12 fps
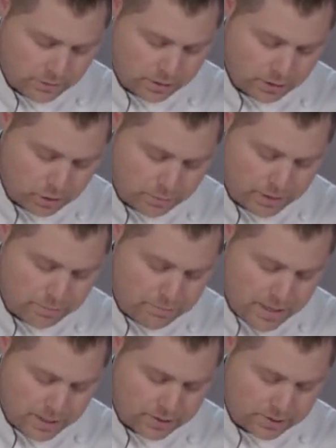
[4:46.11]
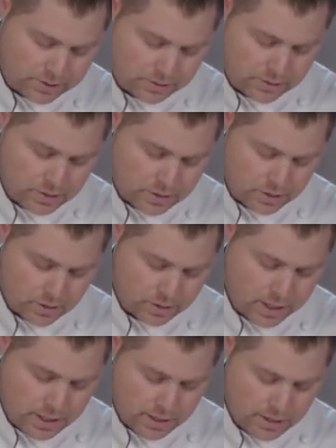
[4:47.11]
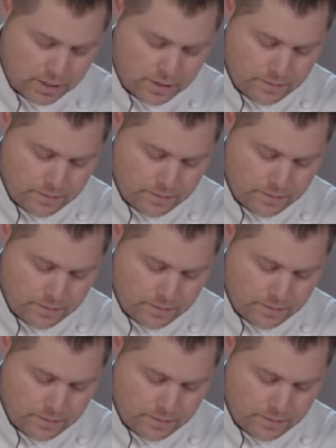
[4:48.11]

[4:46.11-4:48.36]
her a little bit of mix, okay?